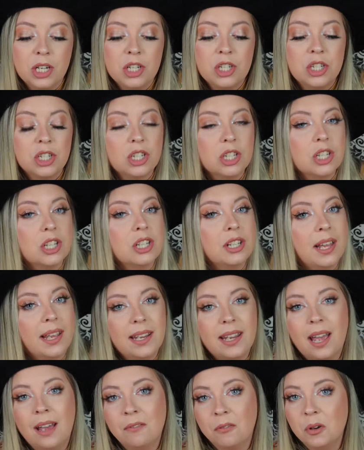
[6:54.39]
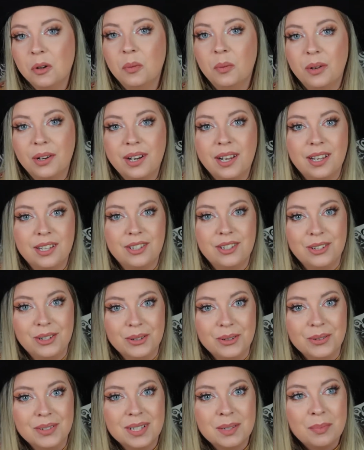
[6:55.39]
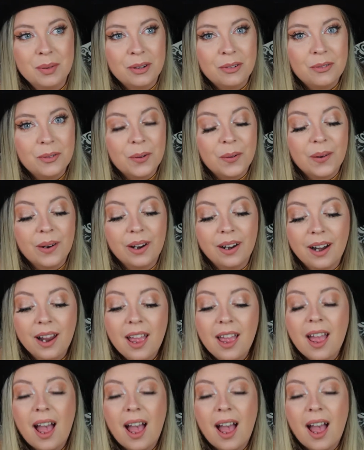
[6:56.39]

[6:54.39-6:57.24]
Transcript: sure like everyone has used before.